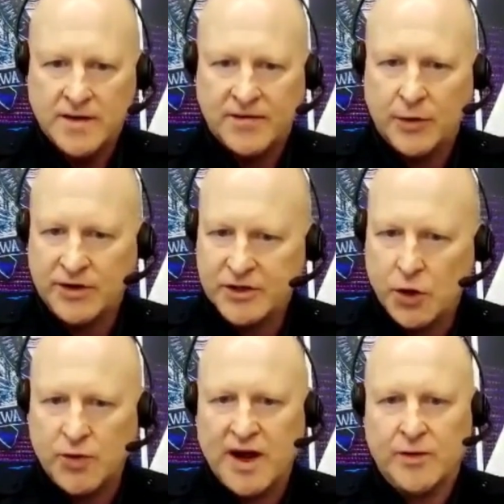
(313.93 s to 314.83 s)
There is
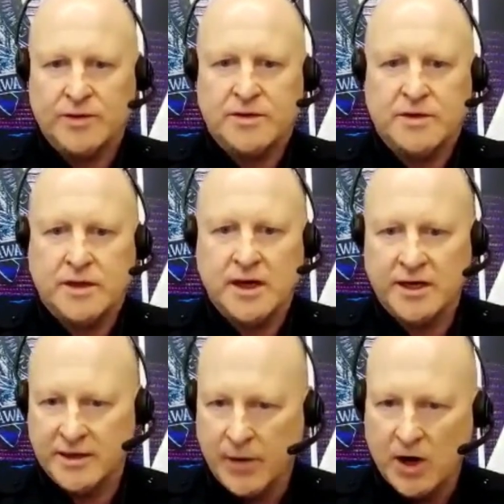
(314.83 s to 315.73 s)
no doubt in
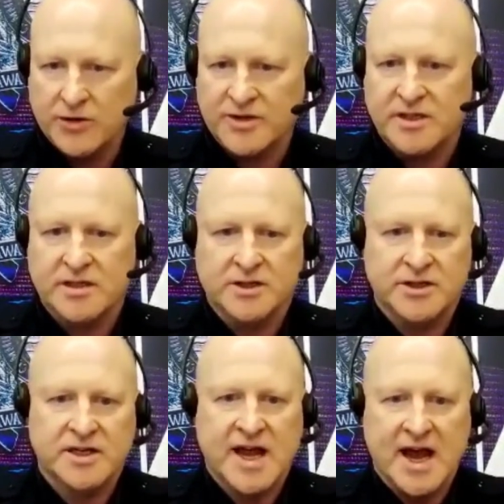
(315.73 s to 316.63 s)
a democracy such
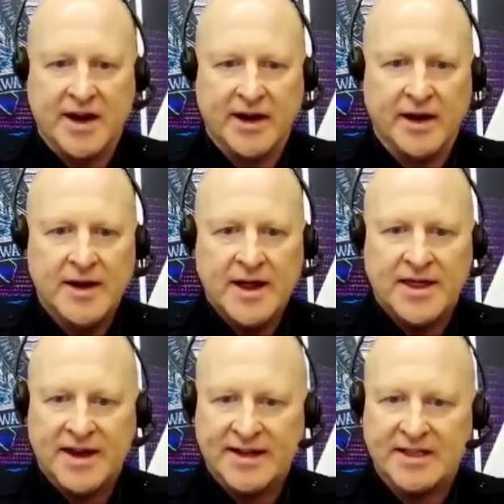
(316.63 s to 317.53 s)
as Canada
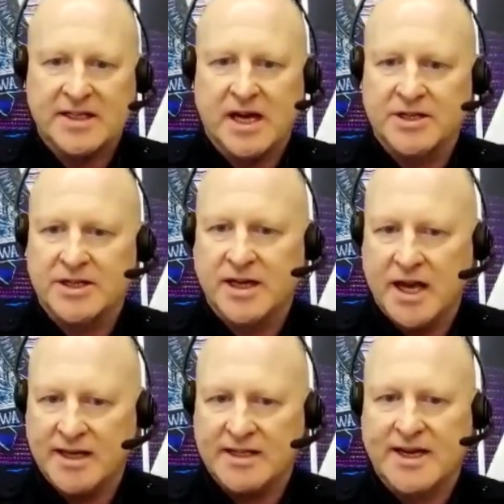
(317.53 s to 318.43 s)
that a discussion
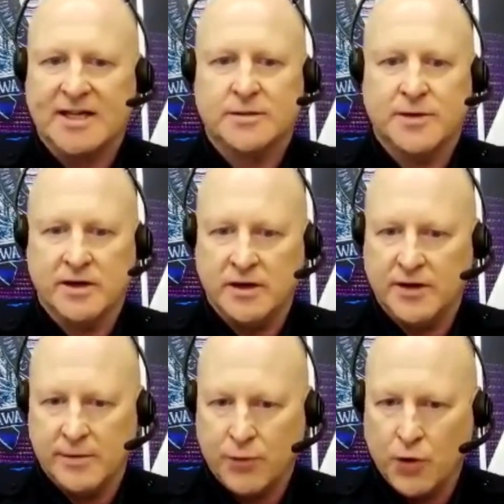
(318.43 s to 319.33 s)
and assessment on
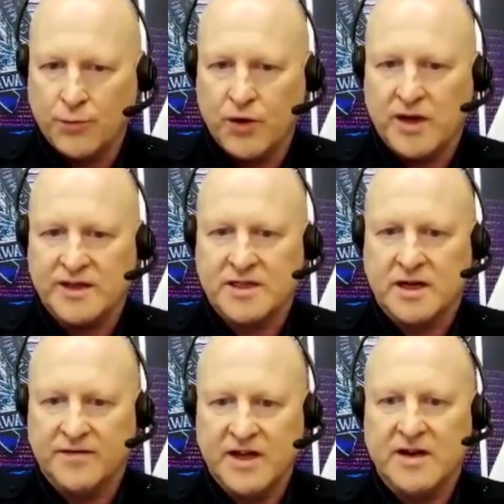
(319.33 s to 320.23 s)
the appropriateness
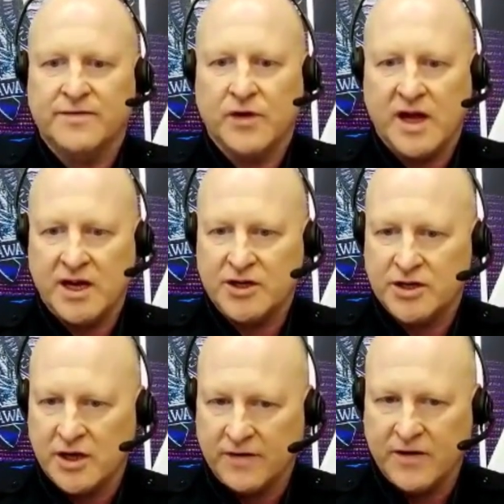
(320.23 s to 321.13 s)
of the
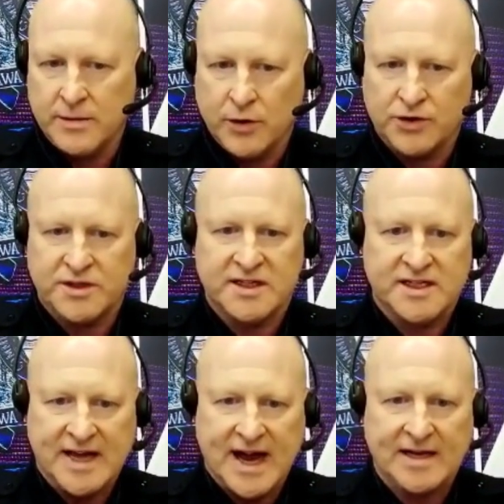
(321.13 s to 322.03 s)
invocation of the
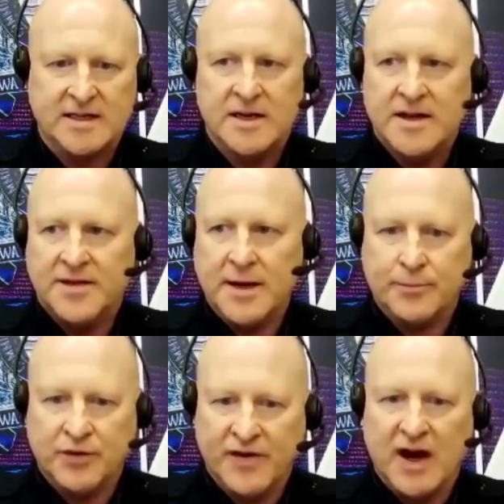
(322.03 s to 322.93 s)
Emergencies Act
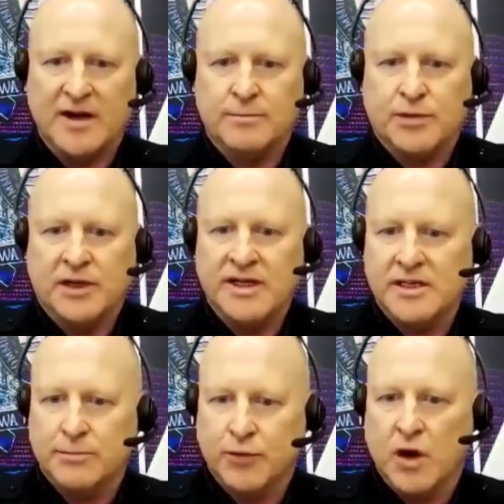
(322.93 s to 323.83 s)
that provided
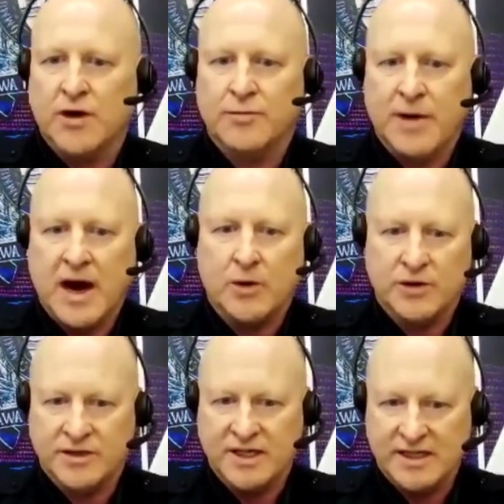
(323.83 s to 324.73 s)
police broader
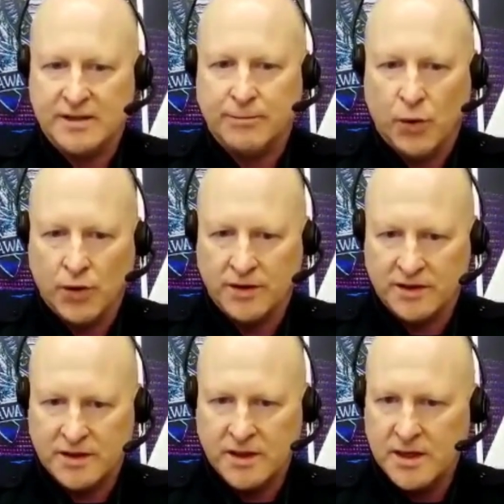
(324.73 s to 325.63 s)
powers is
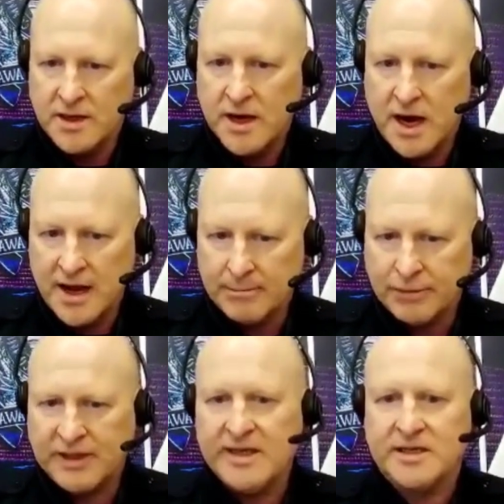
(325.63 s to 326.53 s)
important. I am
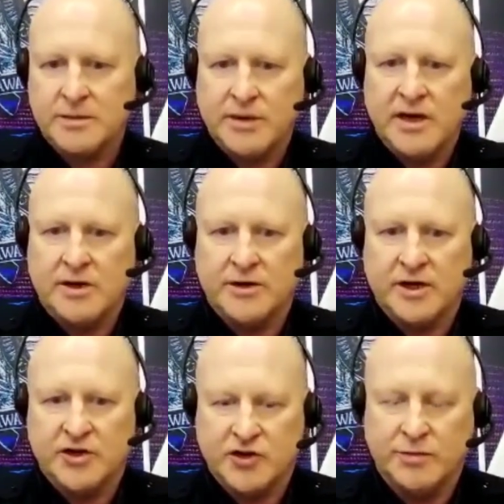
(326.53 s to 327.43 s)
pleased to be here to
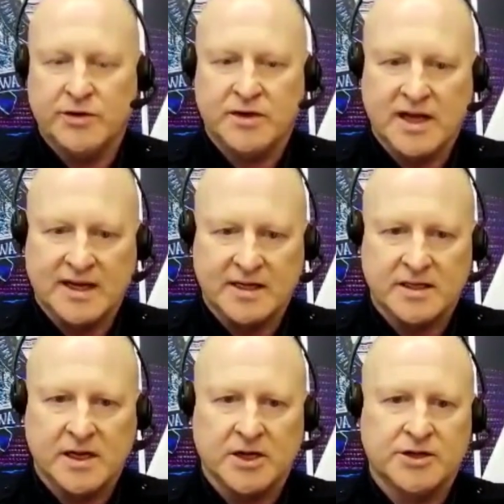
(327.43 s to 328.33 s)
contribute to that
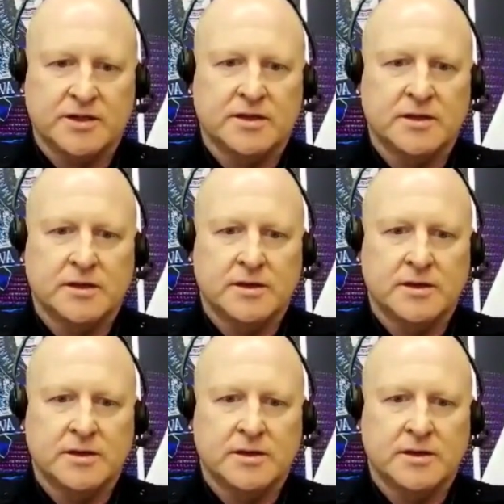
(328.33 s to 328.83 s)
discussion.